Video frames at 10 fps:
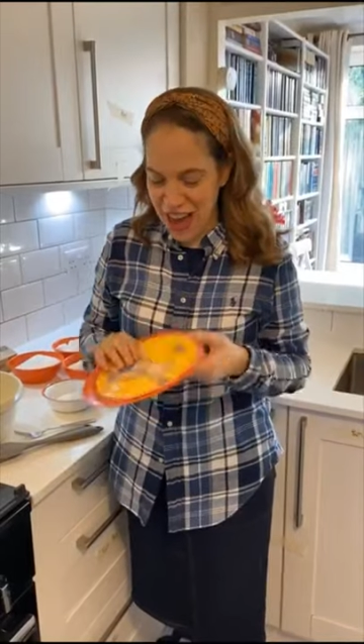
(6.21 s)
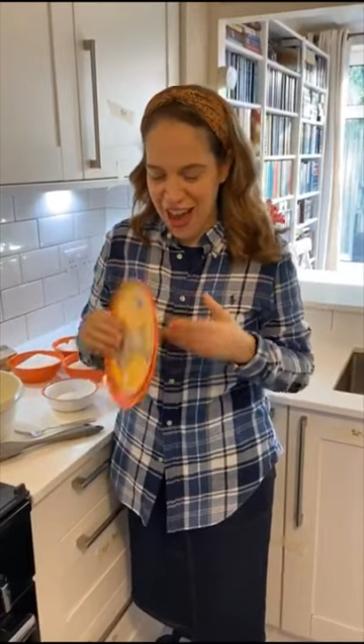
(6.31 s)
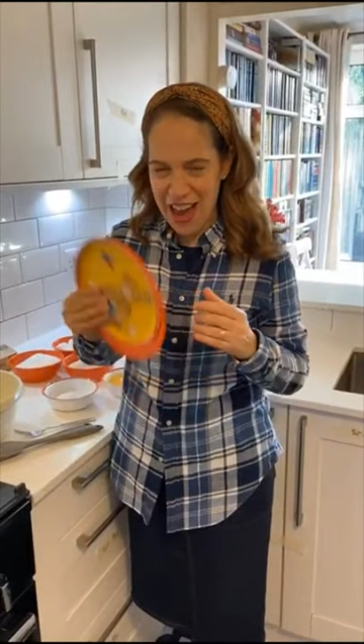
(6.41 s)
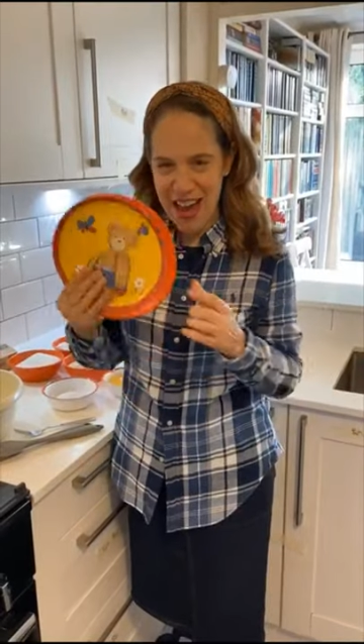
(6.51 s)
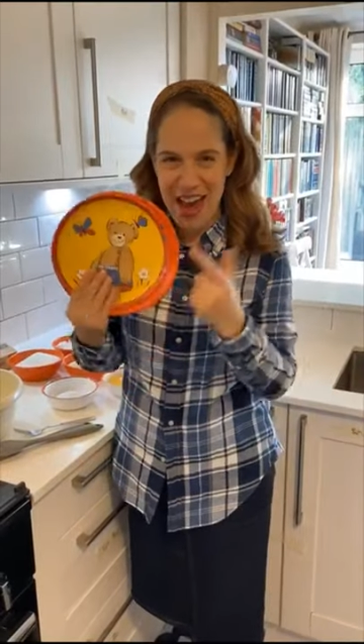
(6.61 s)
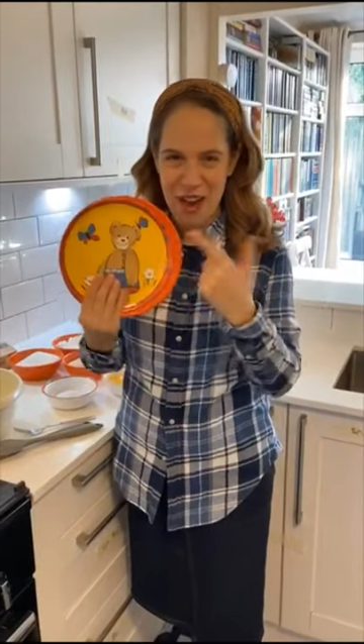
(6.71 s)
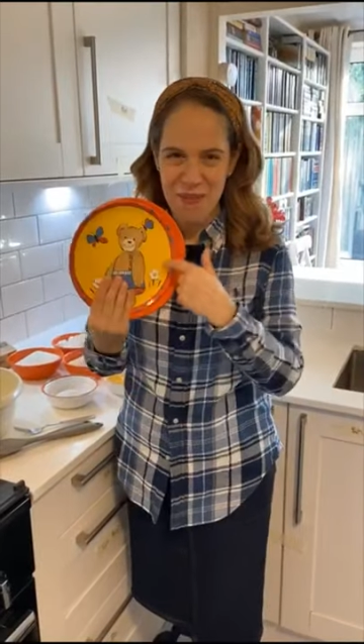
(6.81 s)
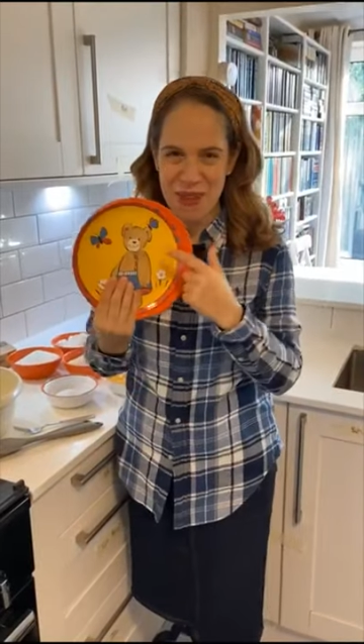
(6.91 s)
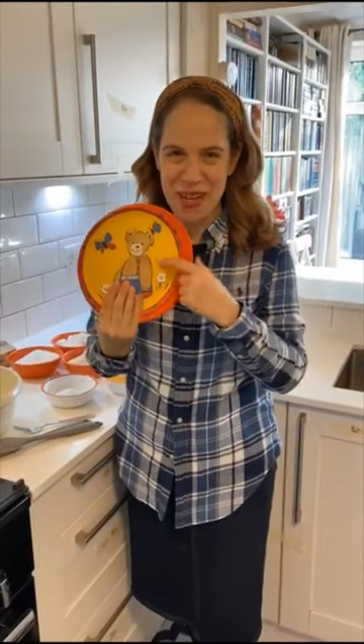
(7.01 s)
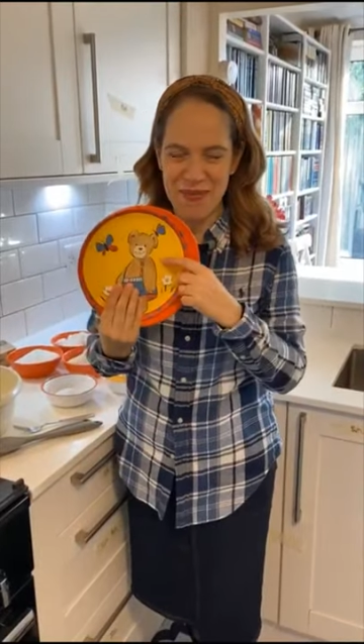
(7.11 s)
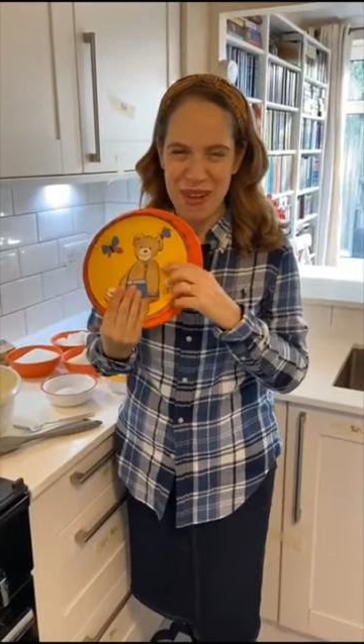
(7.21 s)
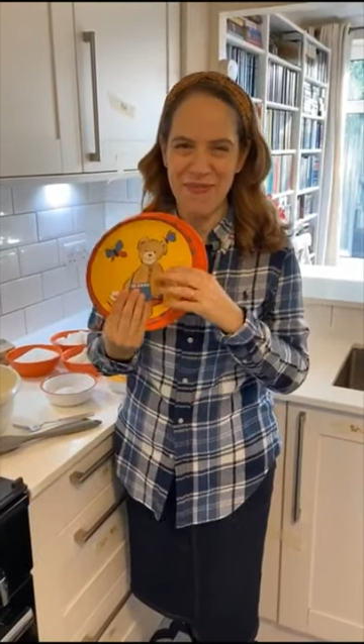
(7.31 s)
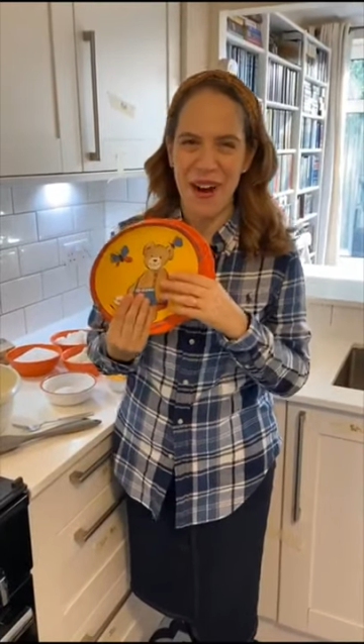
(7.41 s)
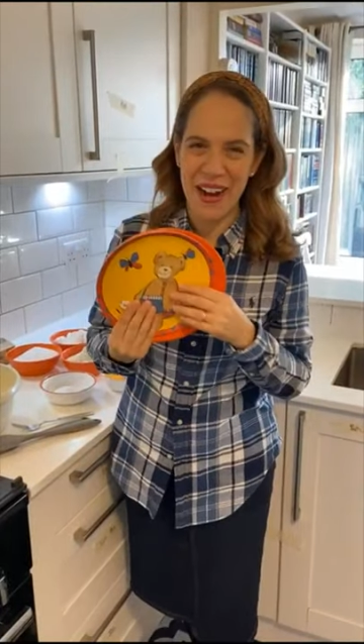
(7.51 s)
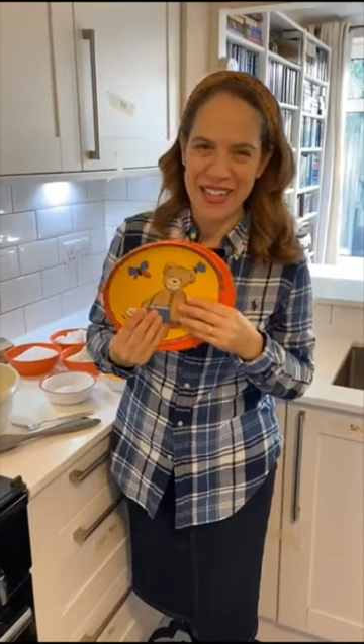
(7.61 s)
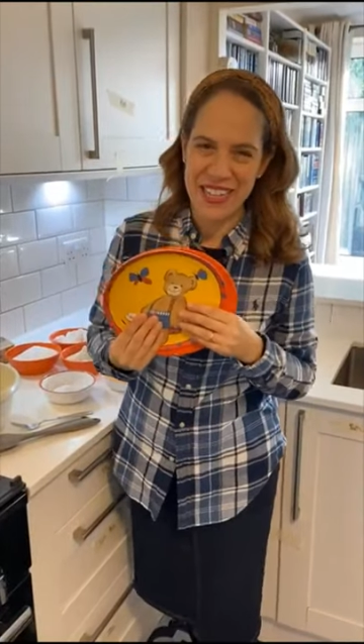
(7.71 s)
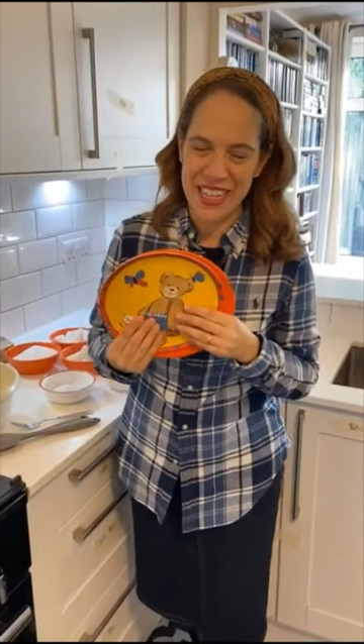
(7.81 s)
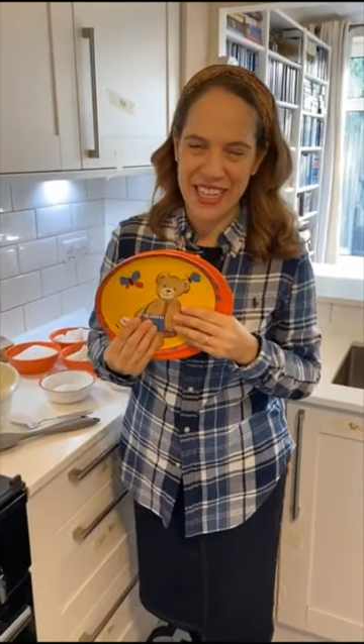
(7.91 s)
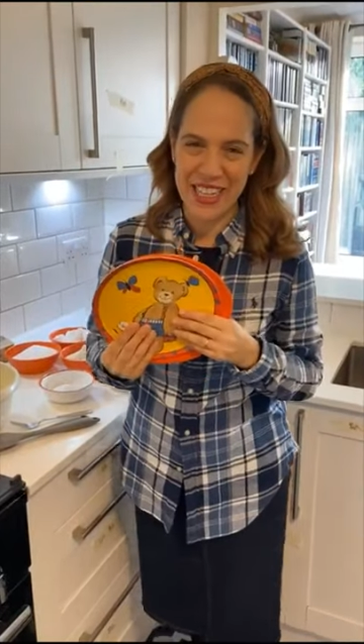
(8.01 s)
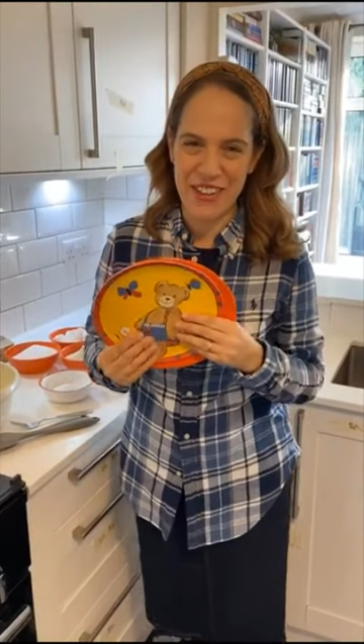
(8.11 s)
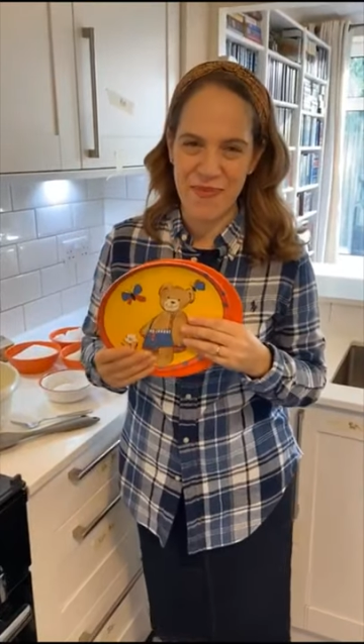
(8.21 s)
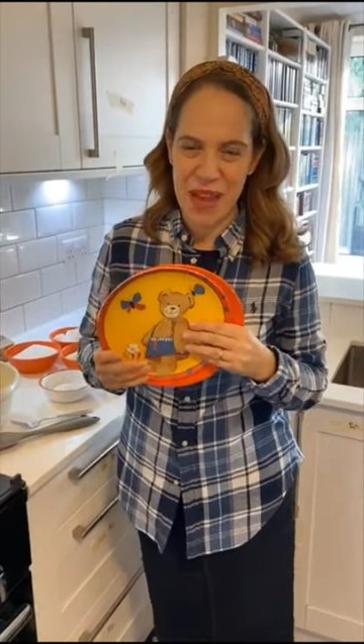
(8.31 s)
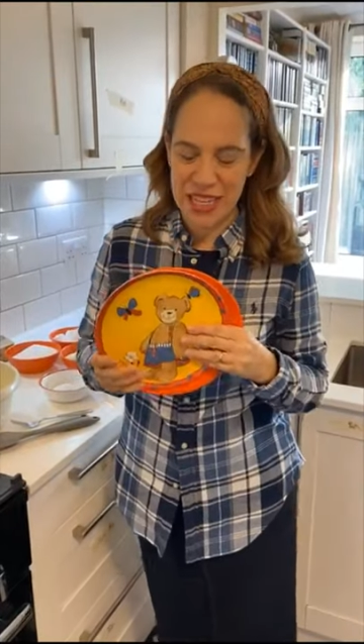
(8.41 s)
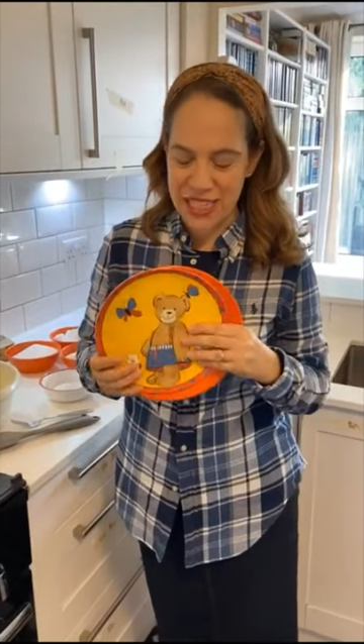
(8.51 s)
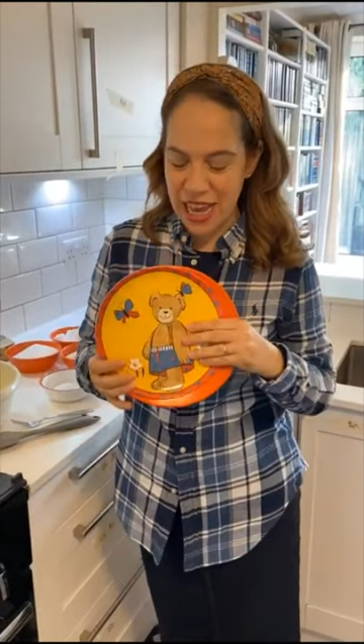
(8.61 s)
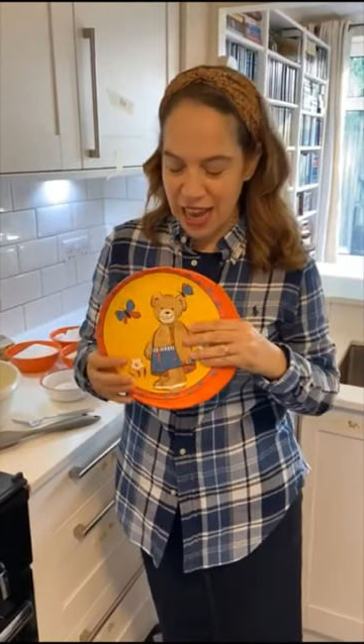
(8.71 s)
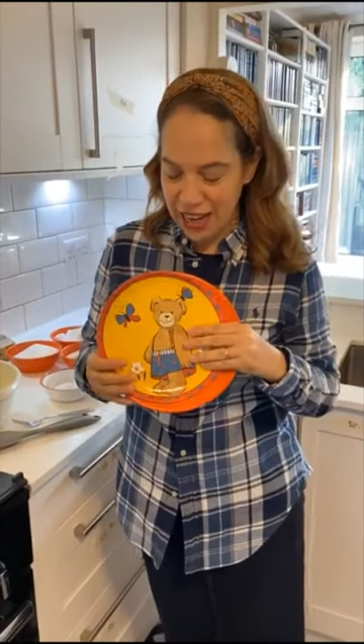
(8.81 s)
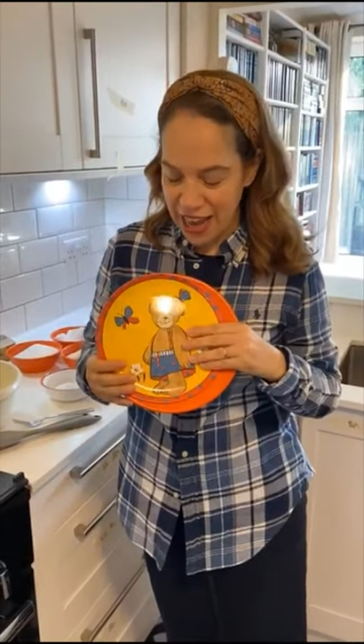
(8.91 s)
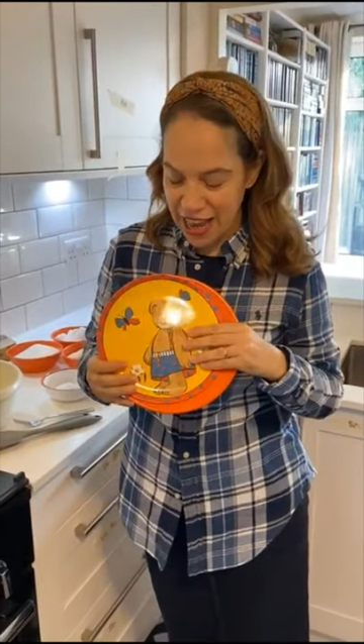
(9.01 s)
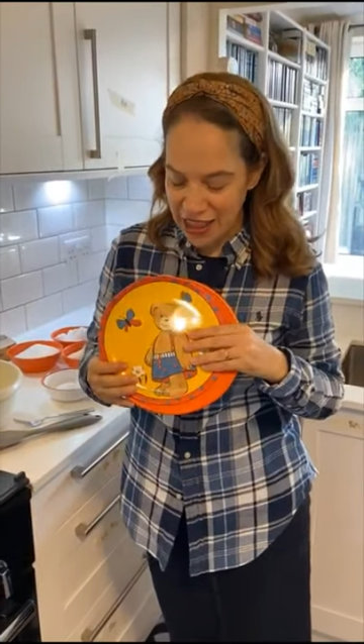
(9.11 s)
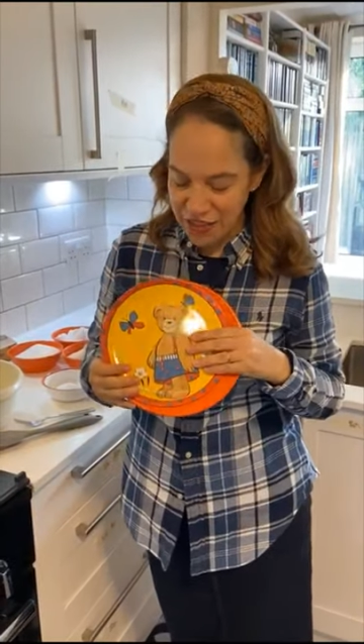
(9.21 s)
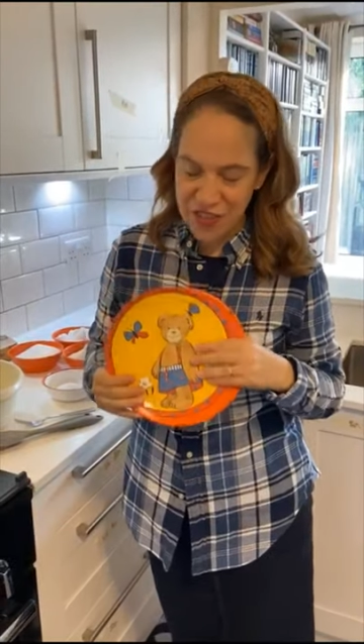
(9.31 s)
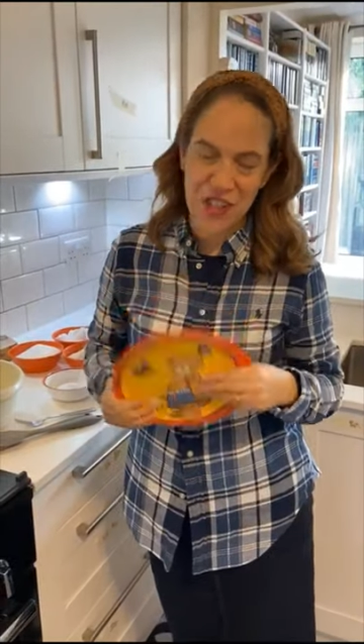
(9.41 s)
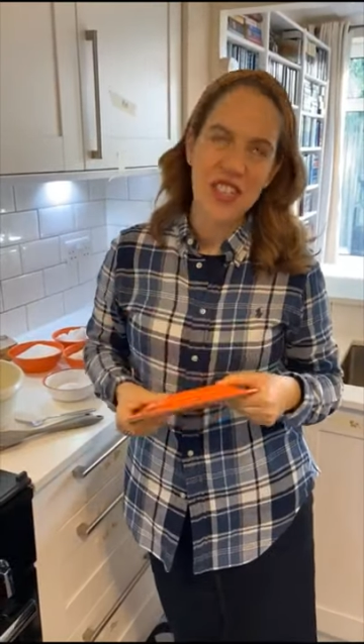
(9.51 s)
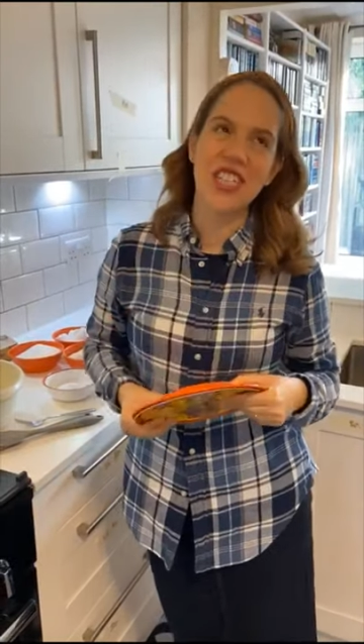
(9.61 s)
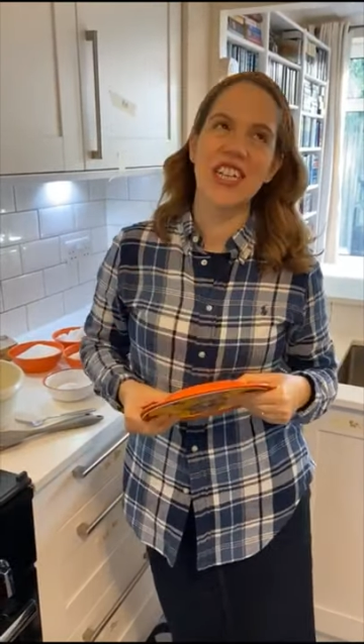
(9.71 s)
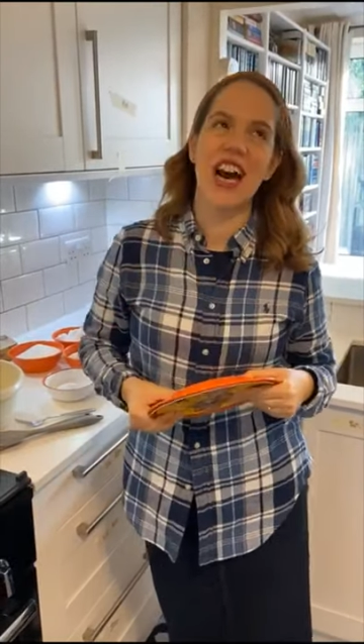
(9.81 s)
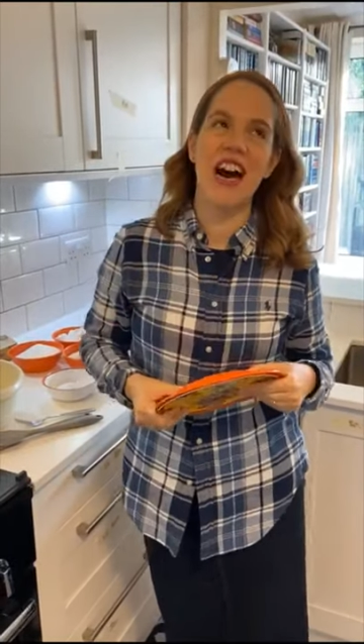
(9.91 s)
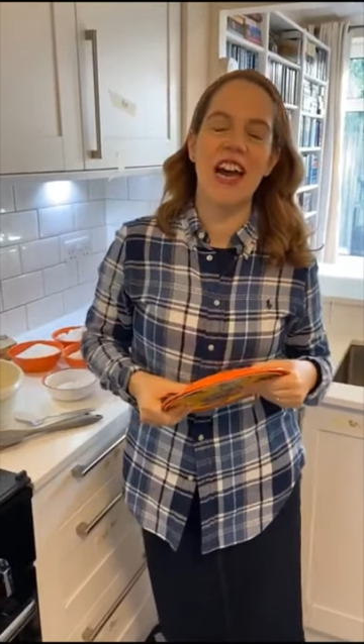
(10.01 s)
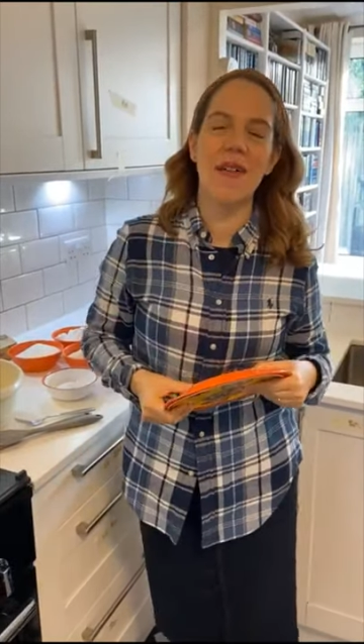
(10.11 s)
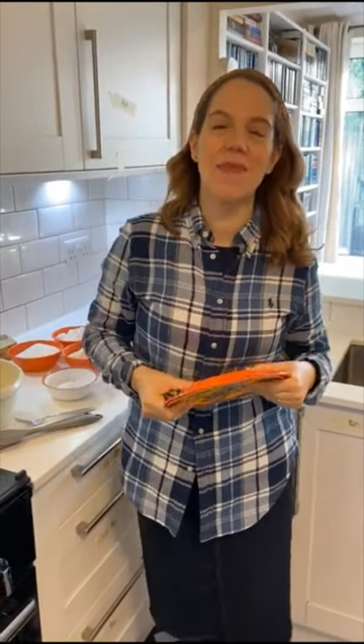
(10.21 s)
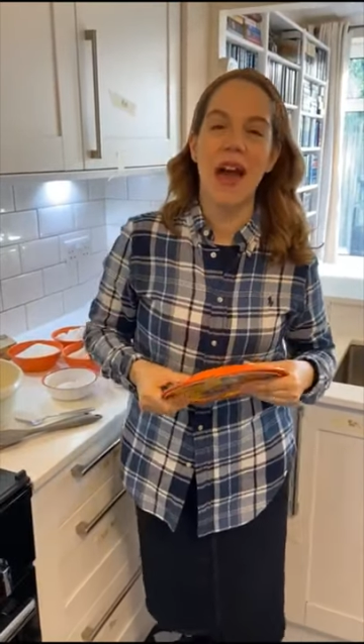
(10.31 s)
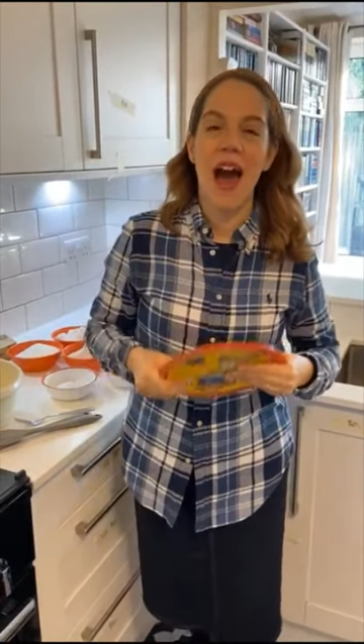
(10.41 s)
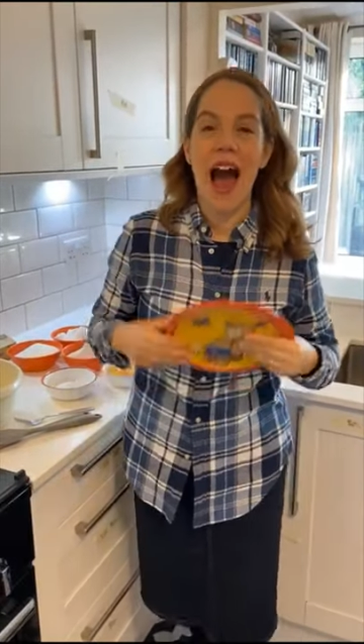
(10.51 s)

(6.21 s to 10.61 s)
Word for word: Uh, I opened up my boxes of Pesach and the first time